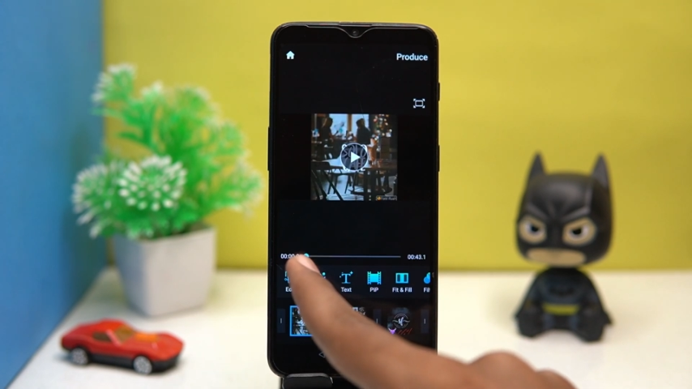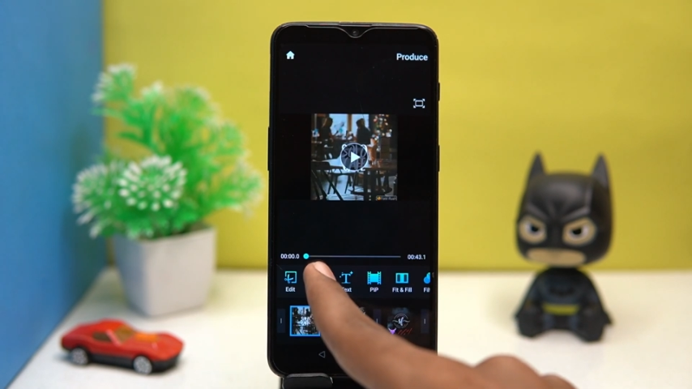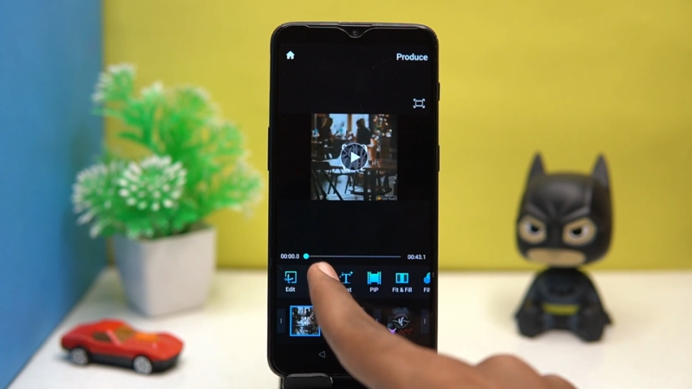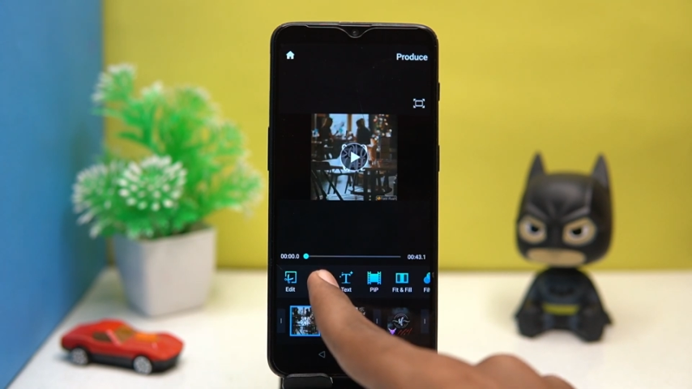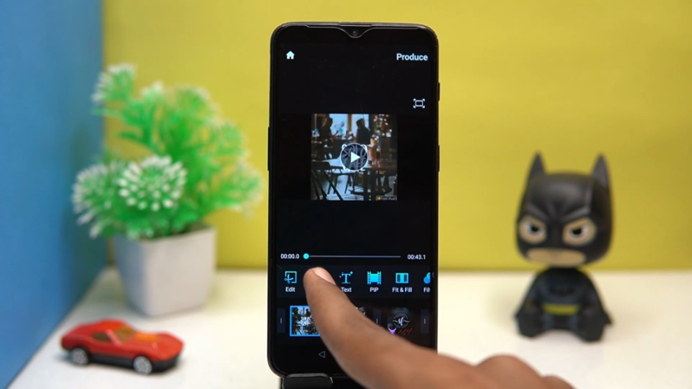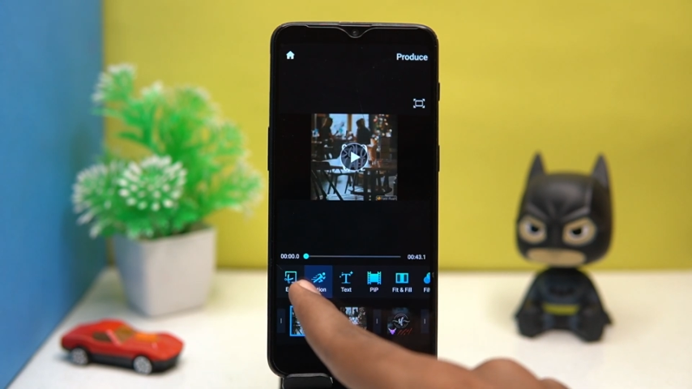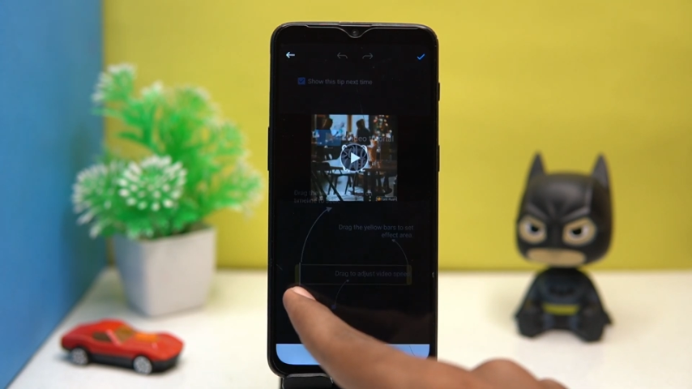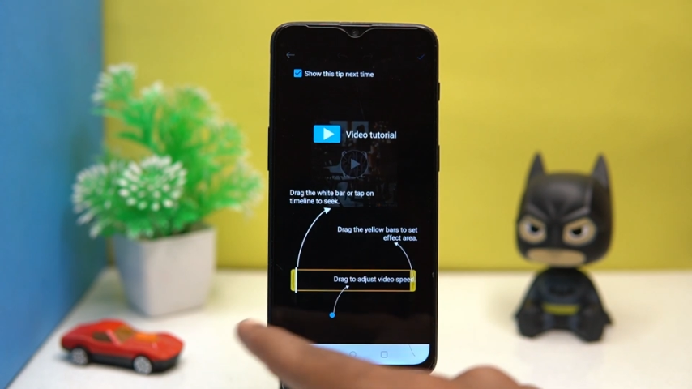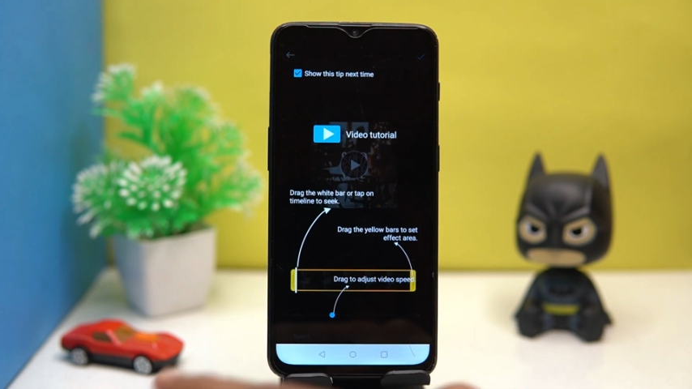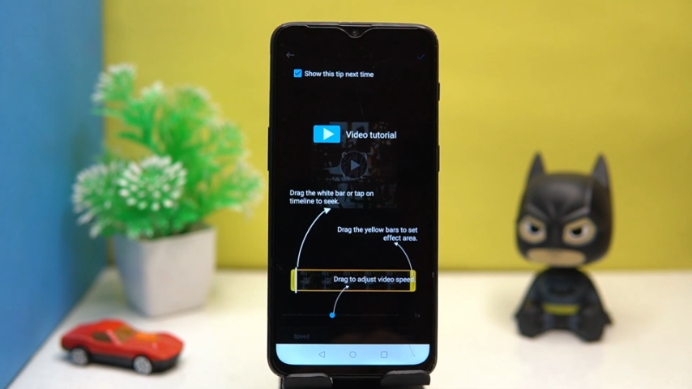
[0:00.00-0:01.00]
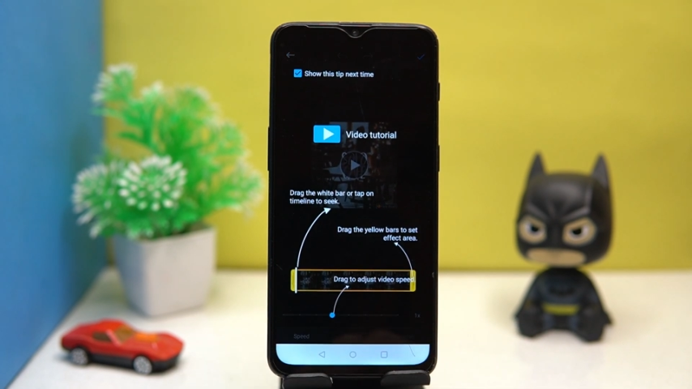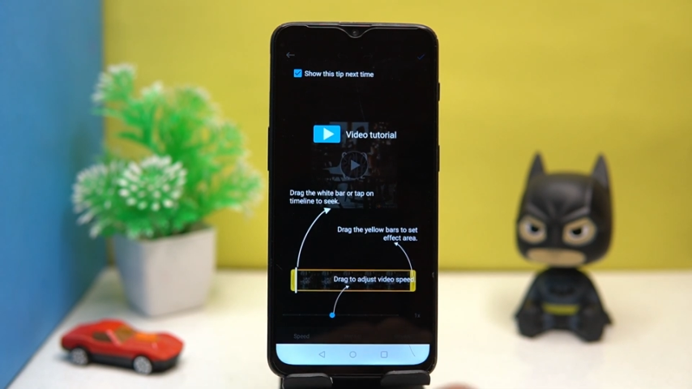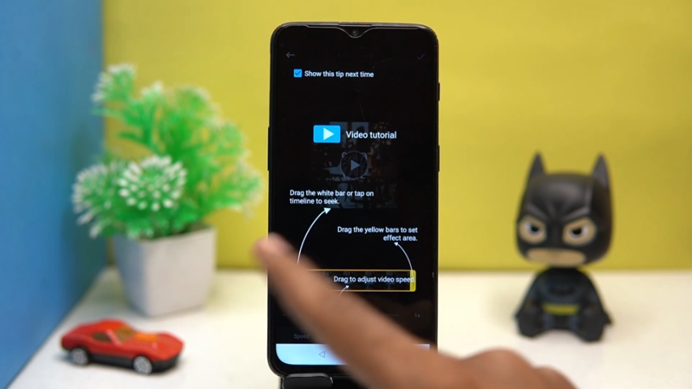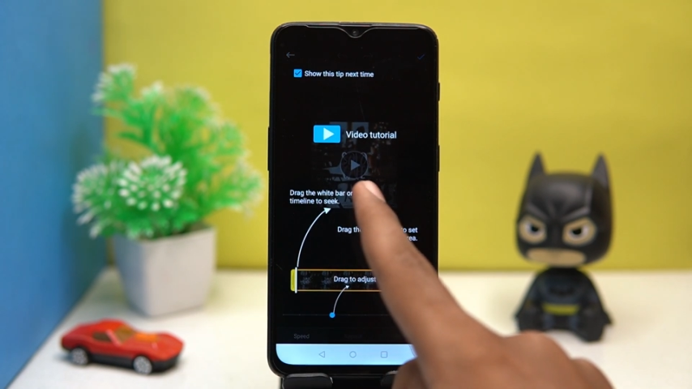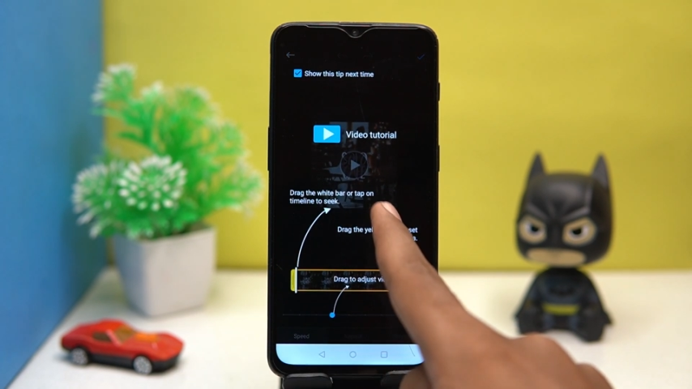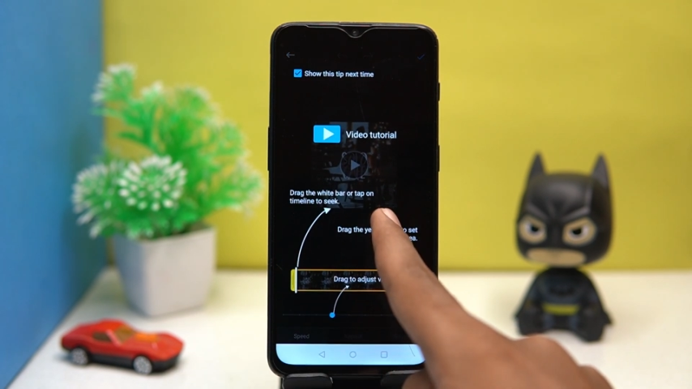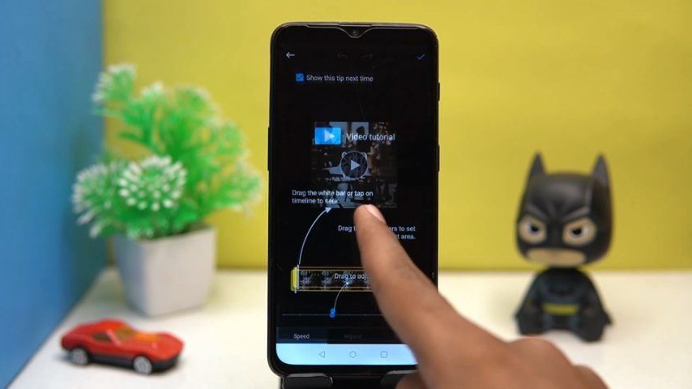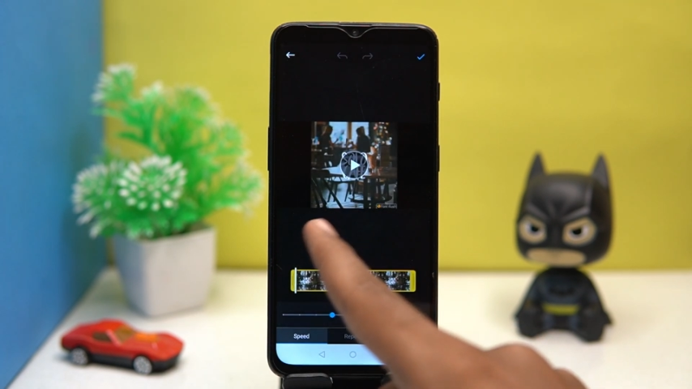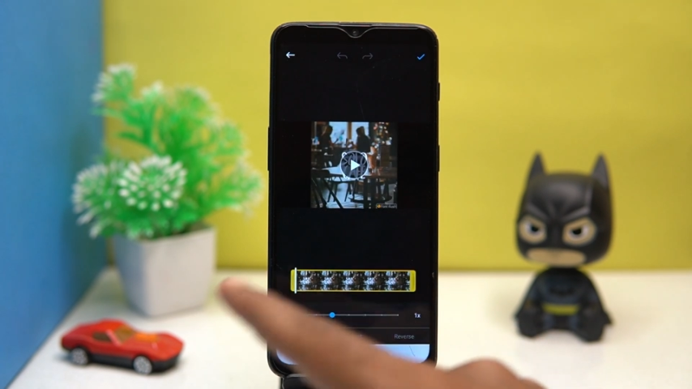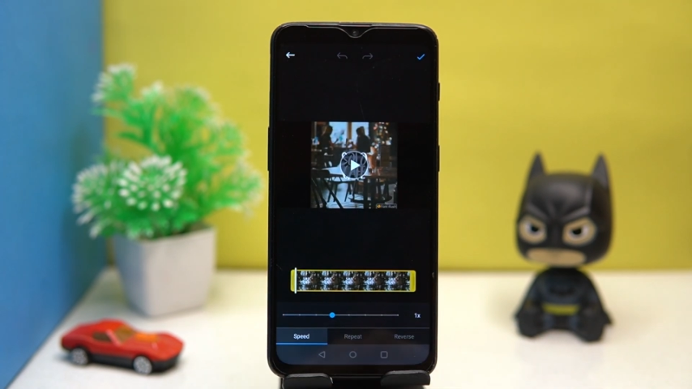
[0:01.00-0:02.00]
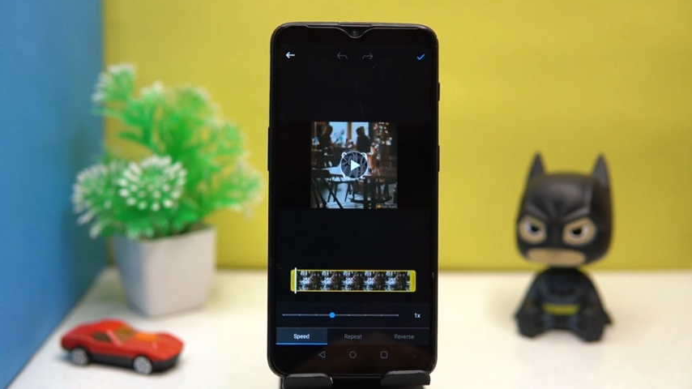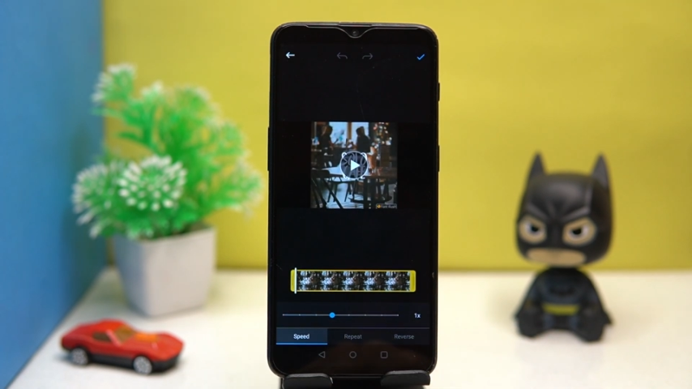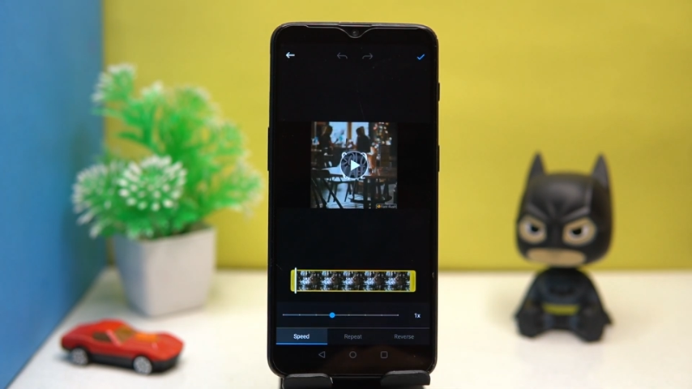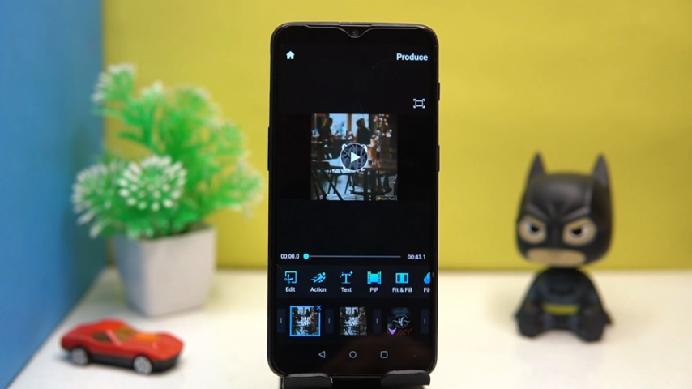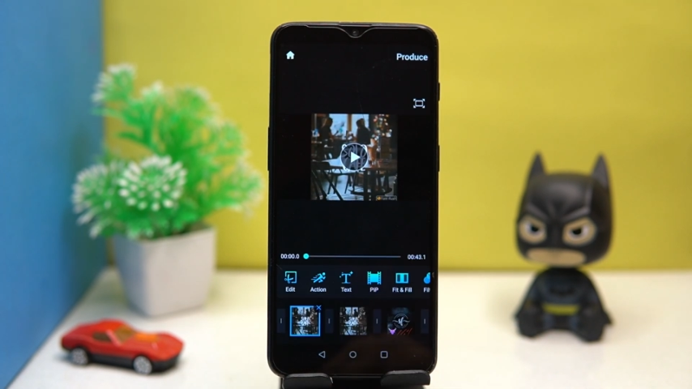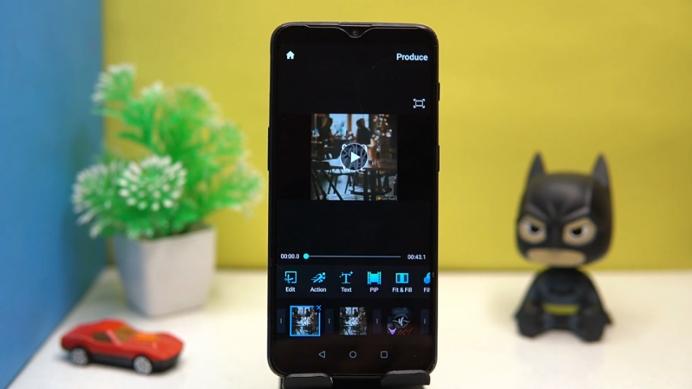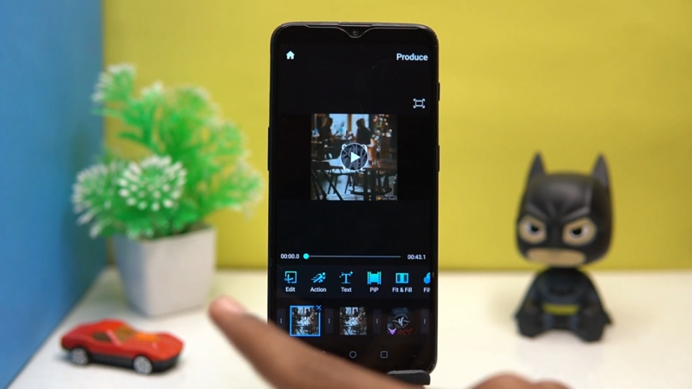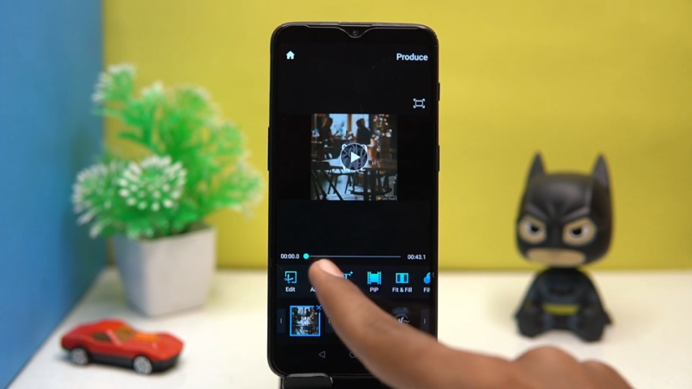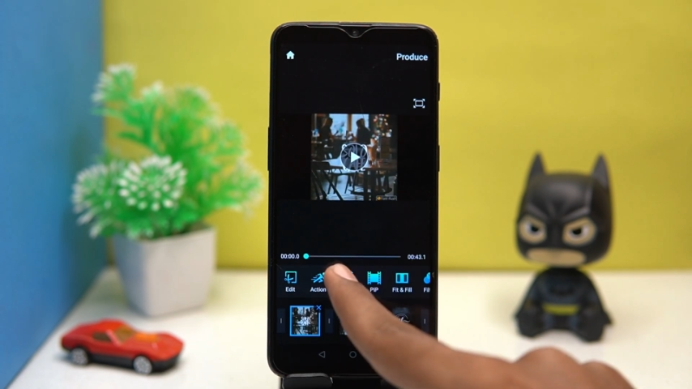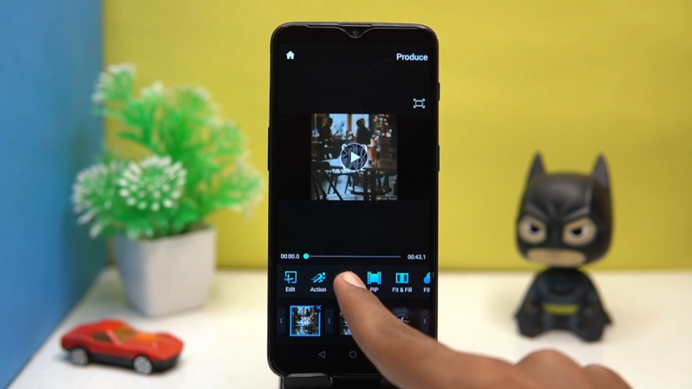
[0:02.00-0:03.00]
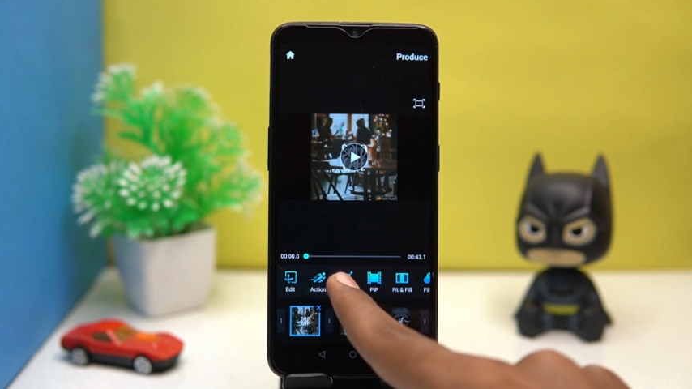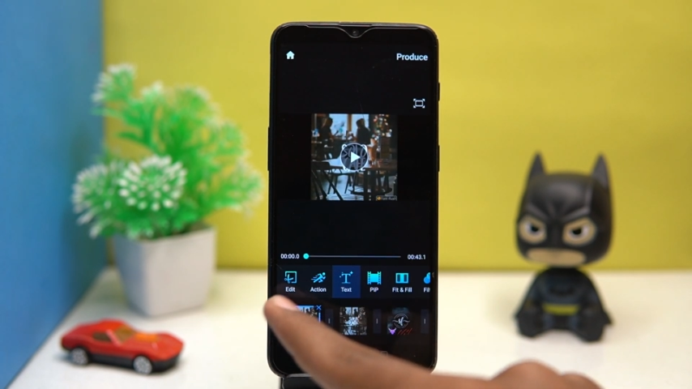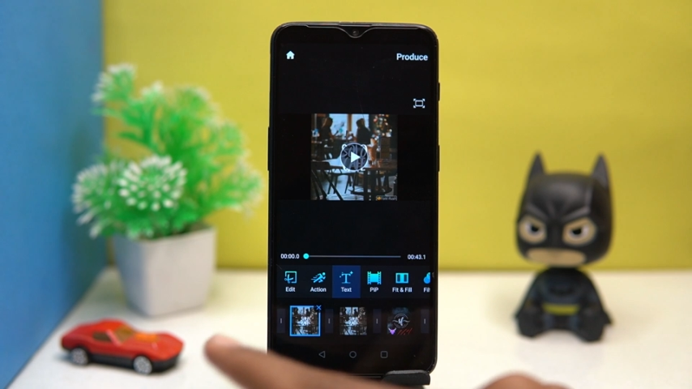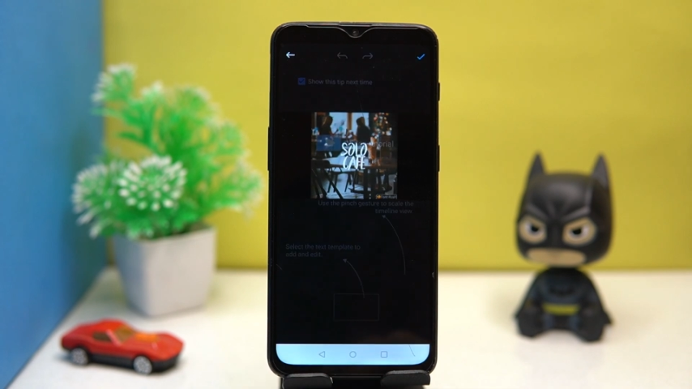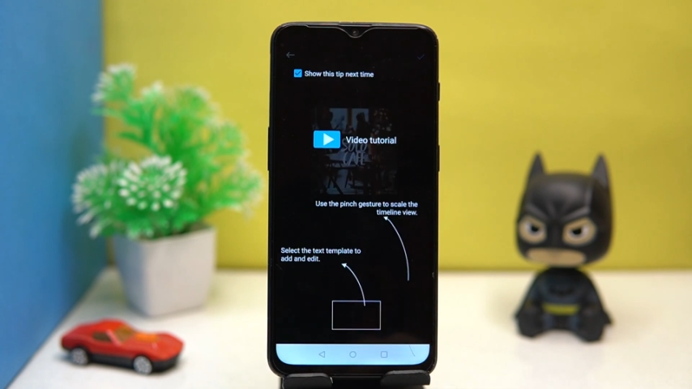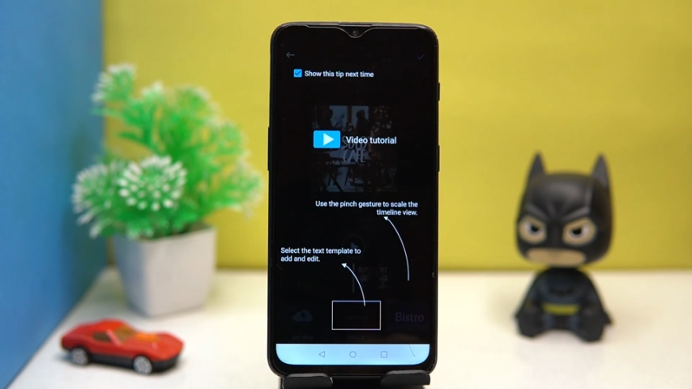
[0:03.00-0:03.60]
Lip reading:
(no speaker visible)